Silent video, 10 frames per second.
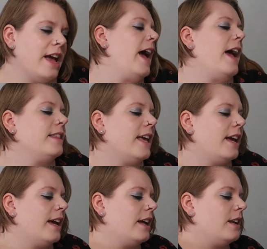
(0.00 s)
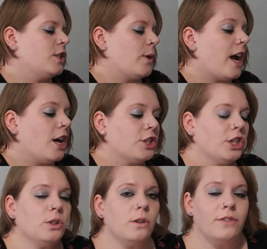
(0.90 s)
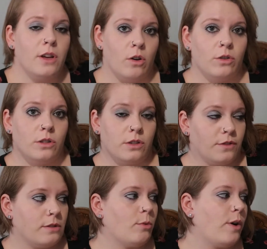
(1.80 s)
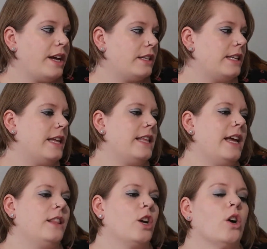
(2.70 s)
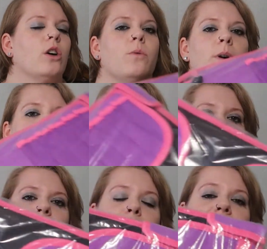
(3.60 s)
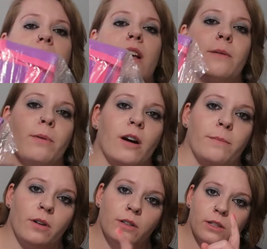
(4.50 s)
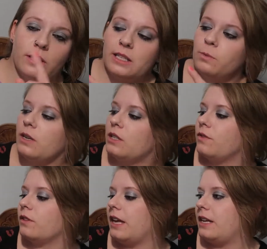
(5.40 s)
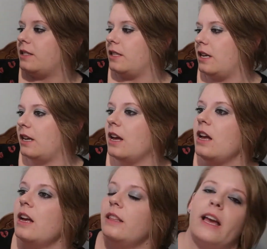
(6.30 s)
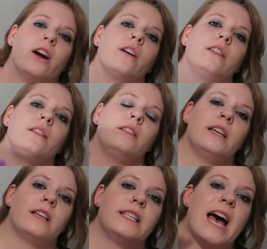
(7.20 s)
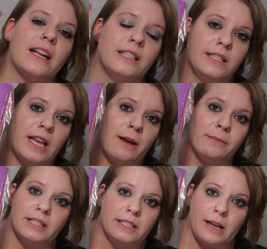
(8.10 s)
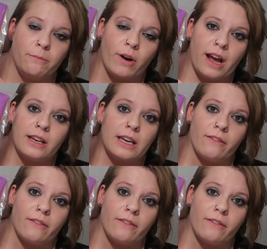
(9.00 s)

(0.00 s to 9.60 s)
And then, so I got 2 of those for the boys, and then the girl one was pink and purple. So this one is for Lacey. They are the exact same, it's the same brand and